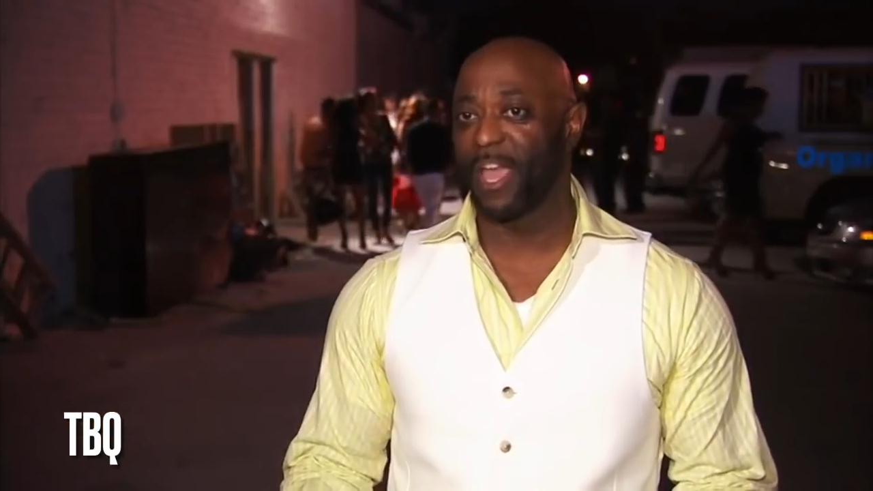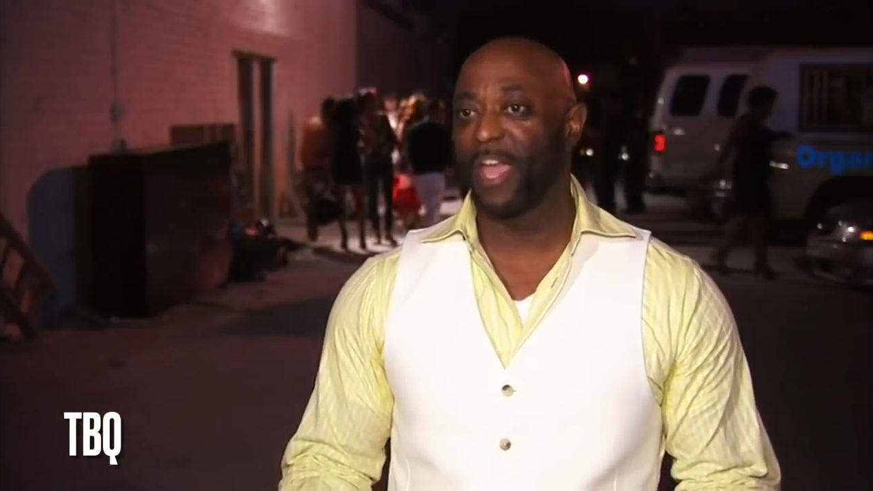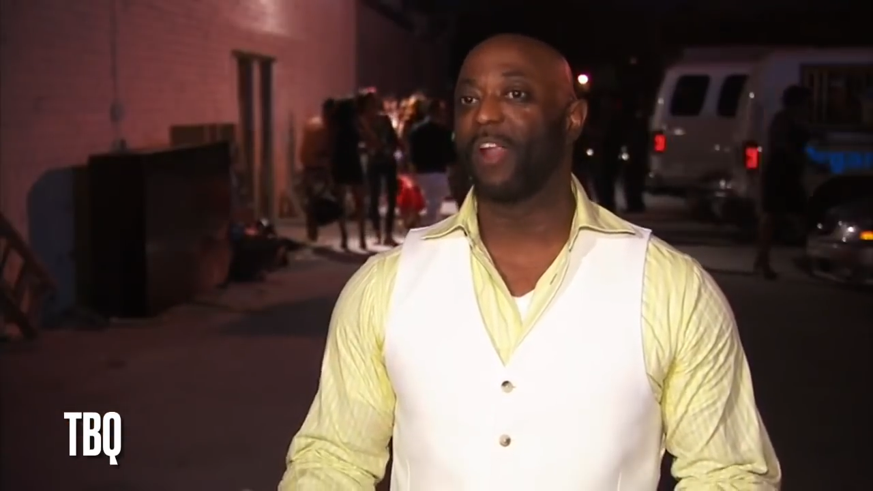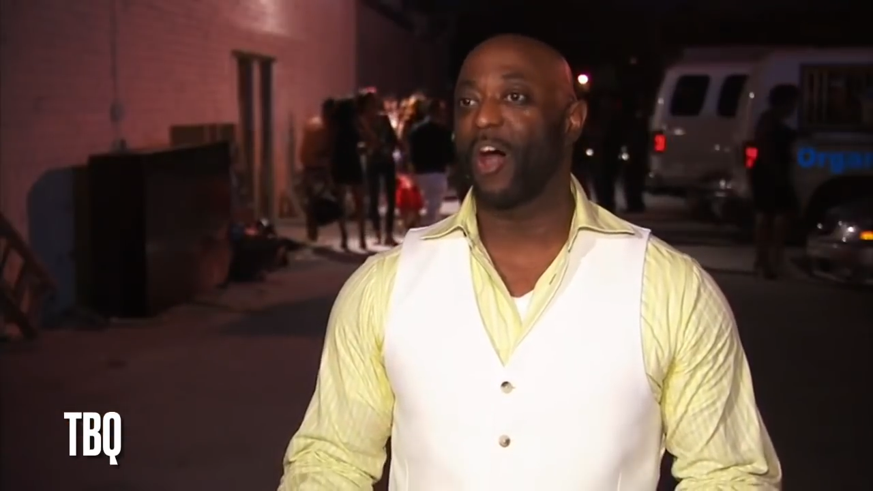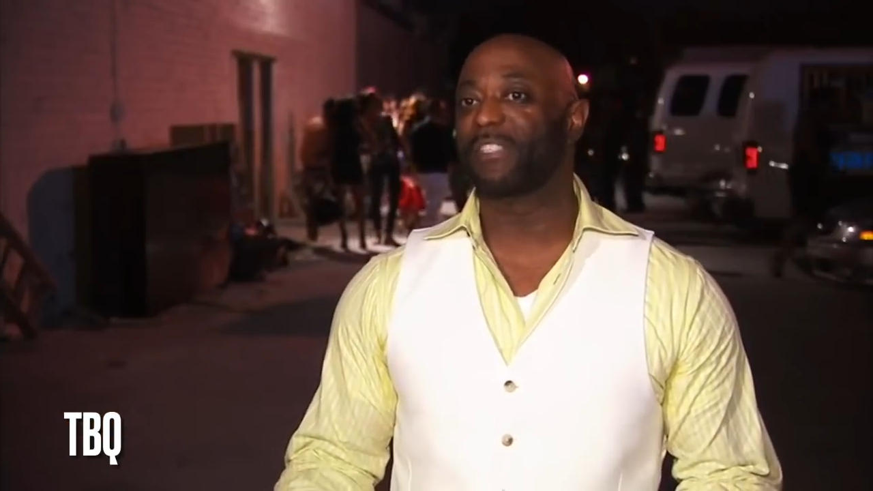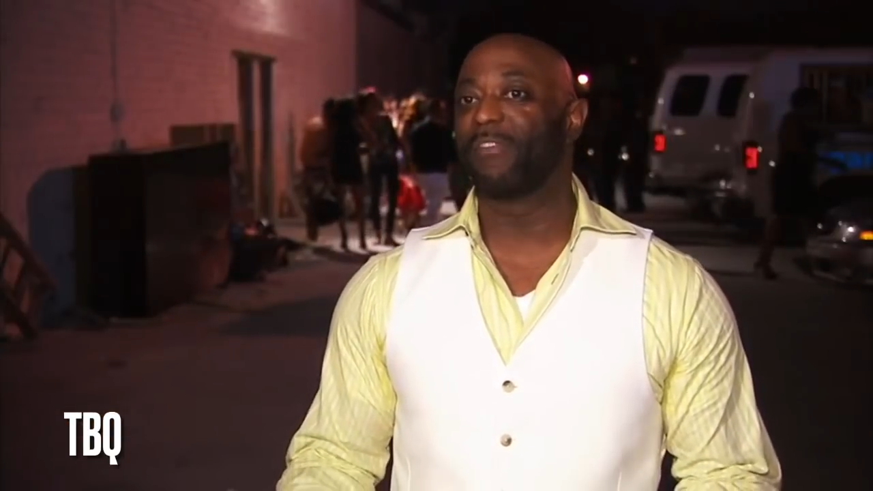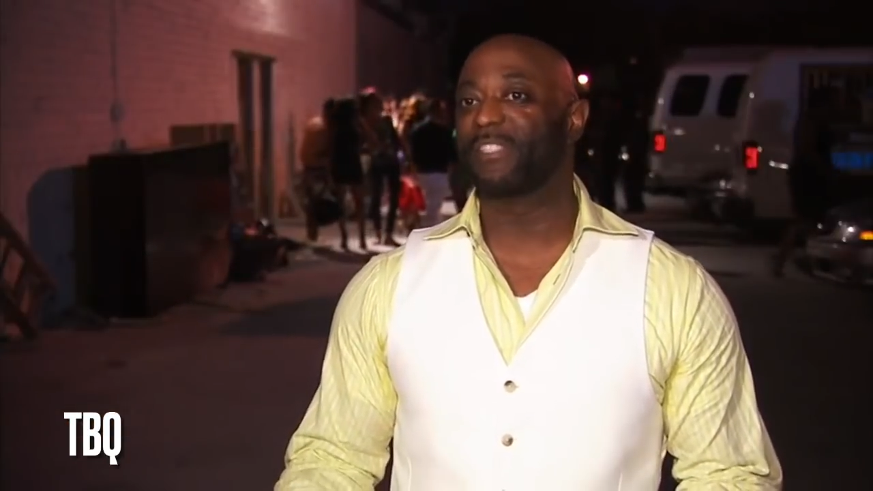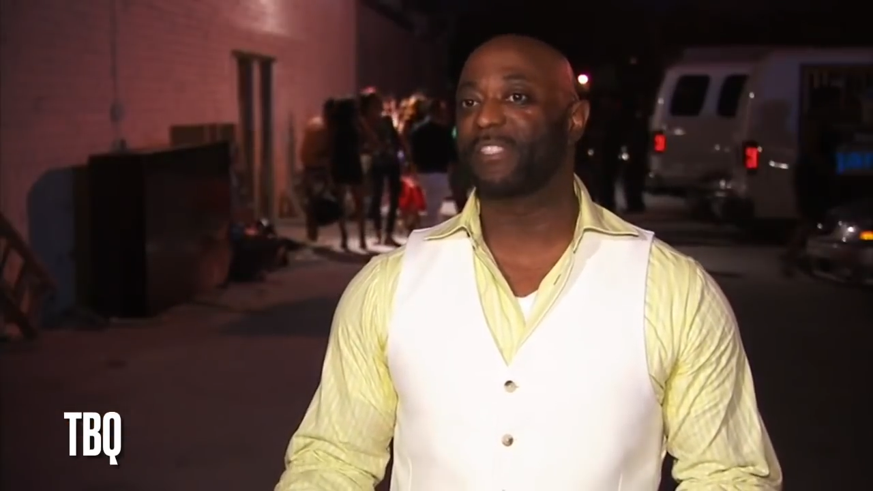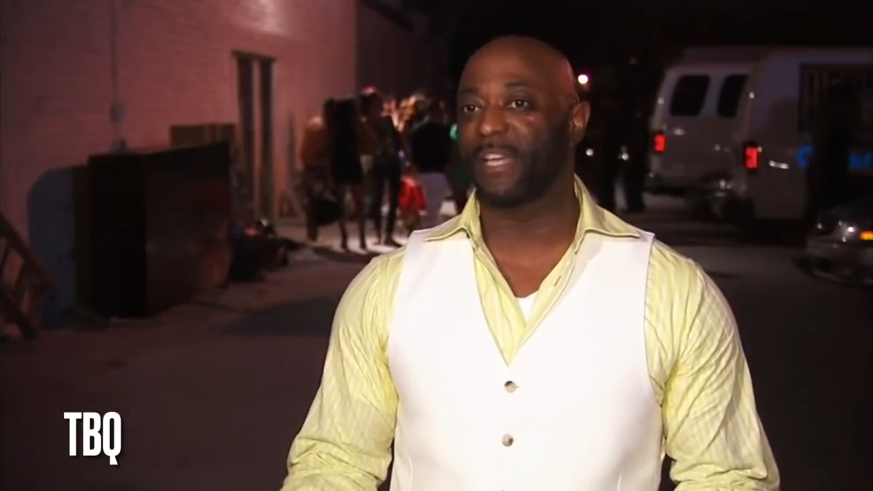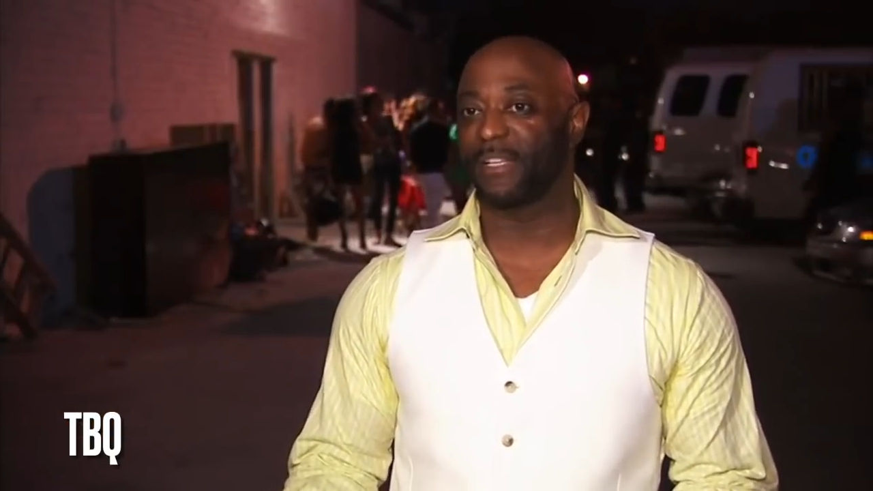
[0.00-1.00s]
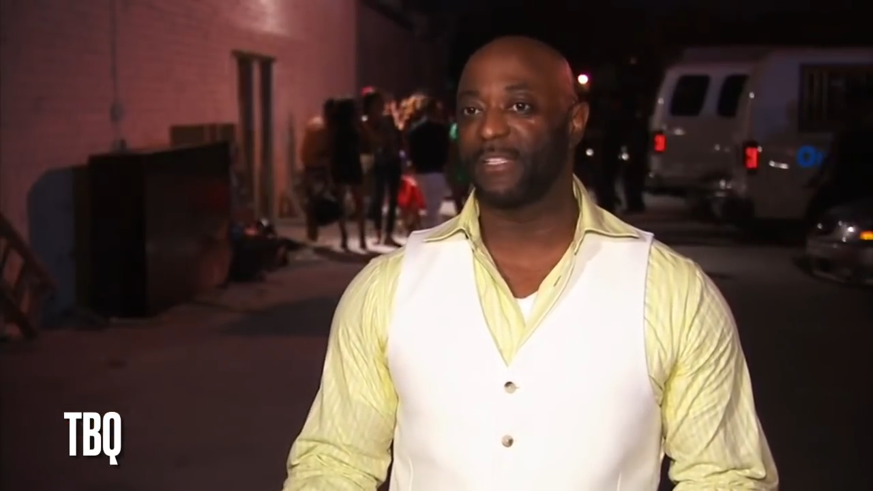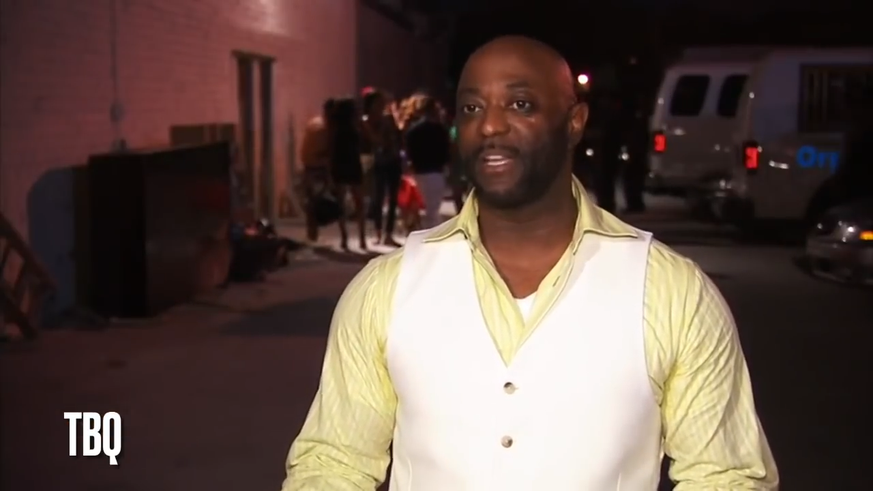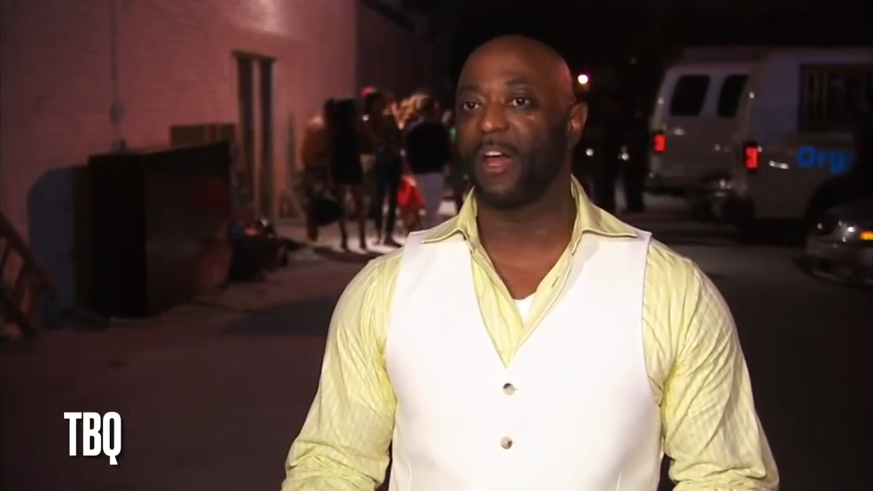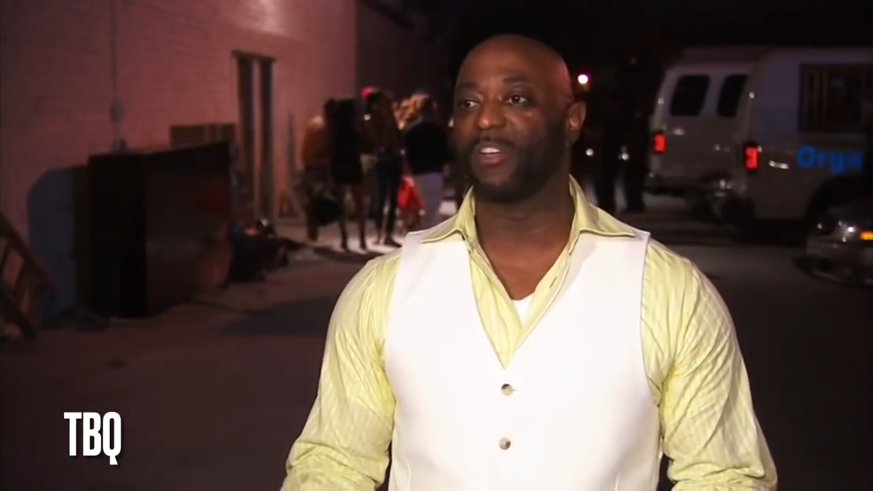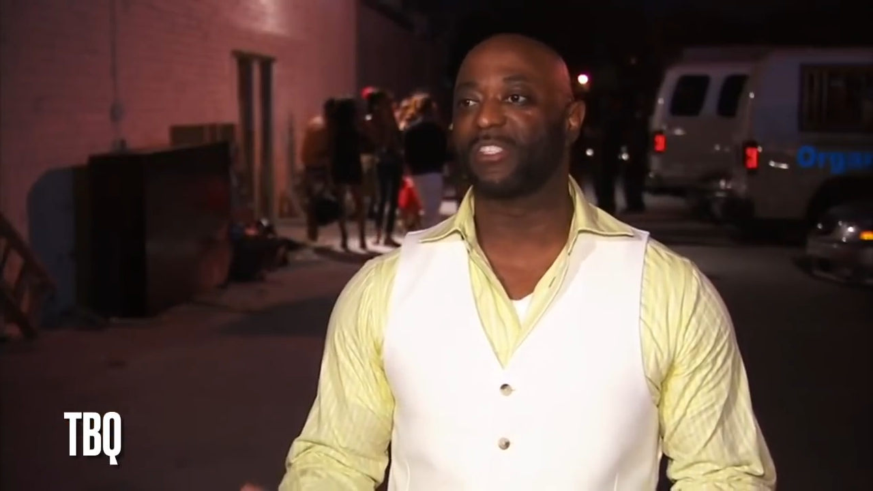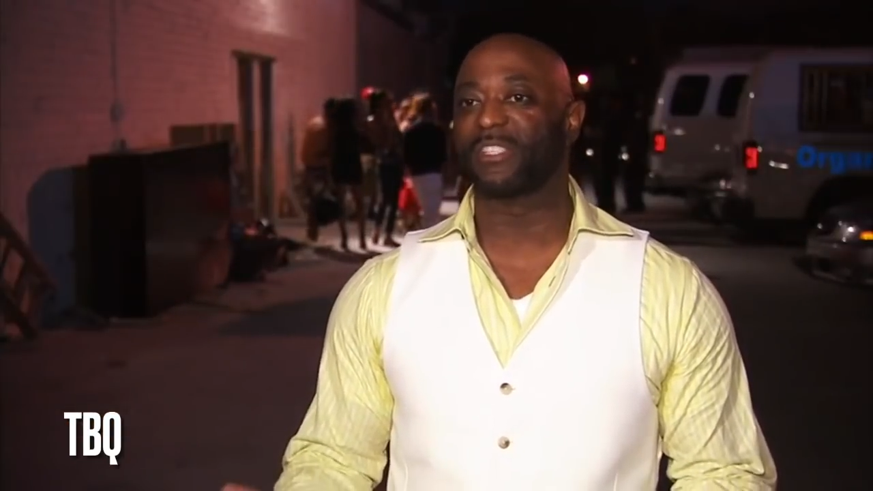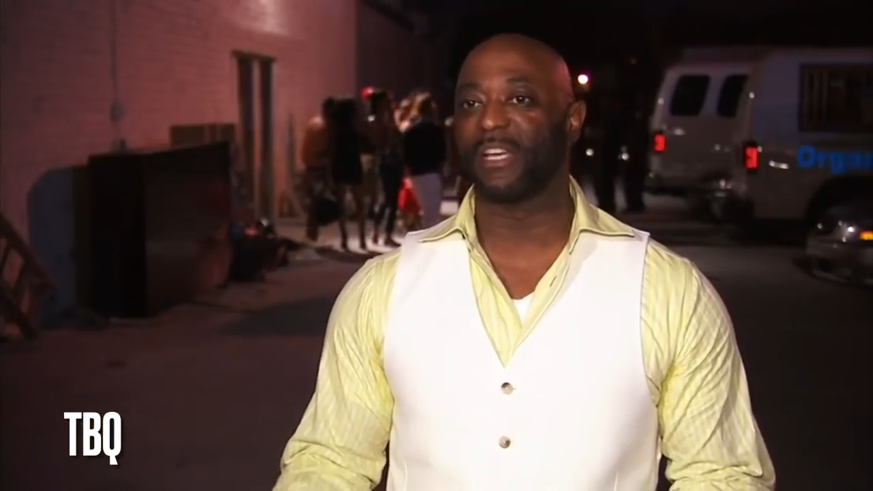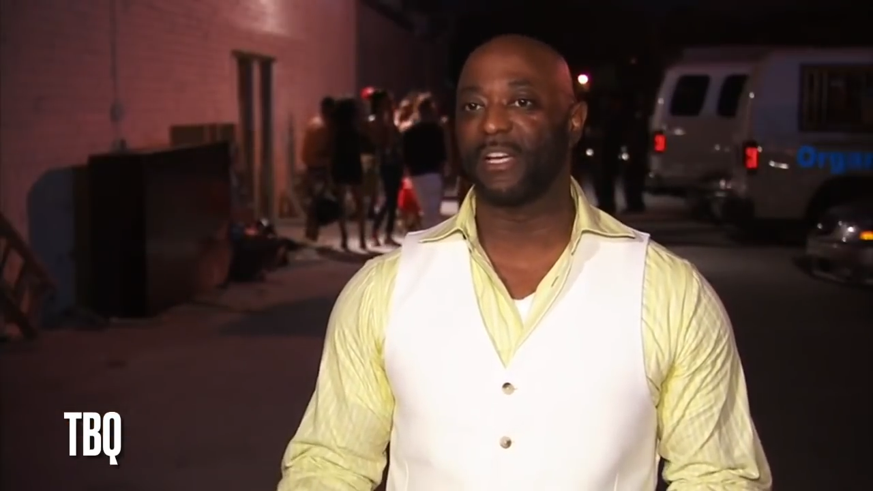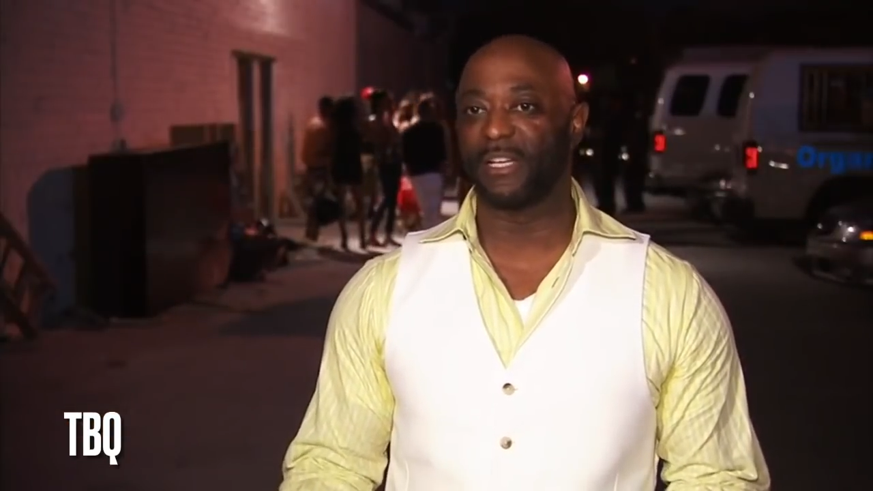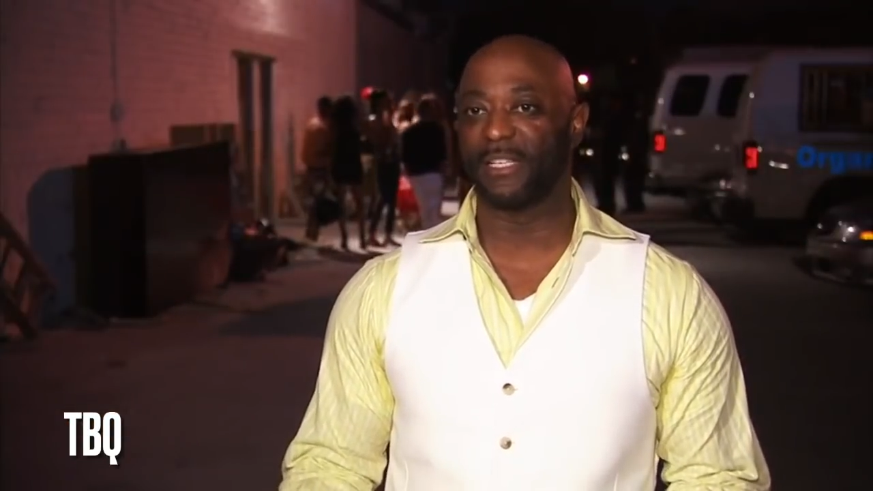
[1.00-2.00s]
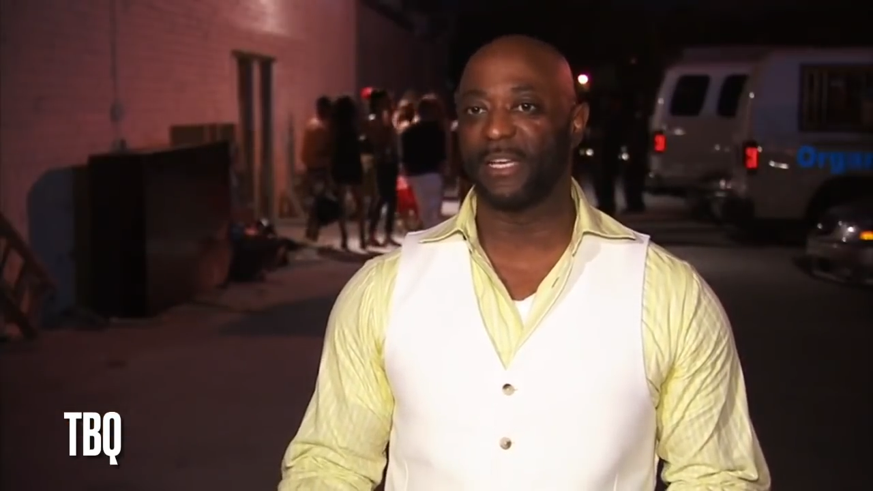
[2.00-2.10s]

And all of a sudden, her son